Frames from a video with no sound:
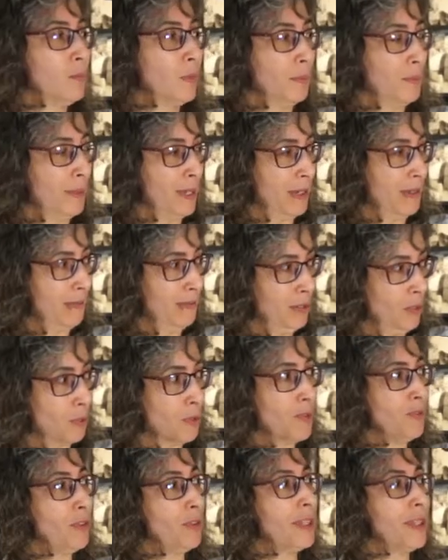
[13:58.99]
would be
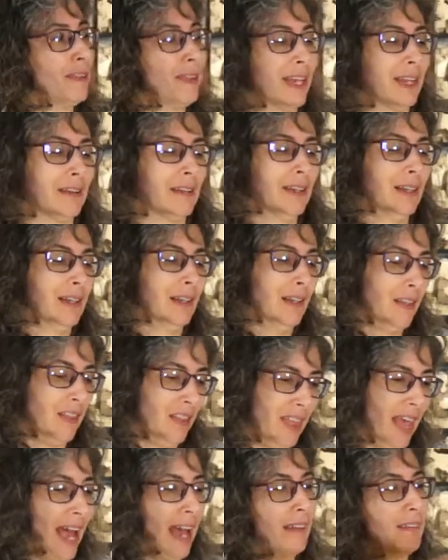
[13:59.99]
useful, and then
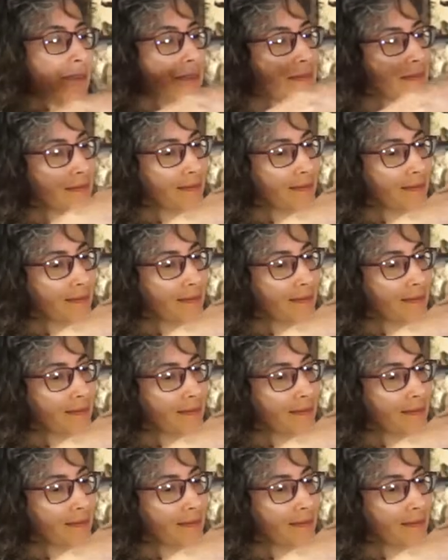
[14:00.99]
that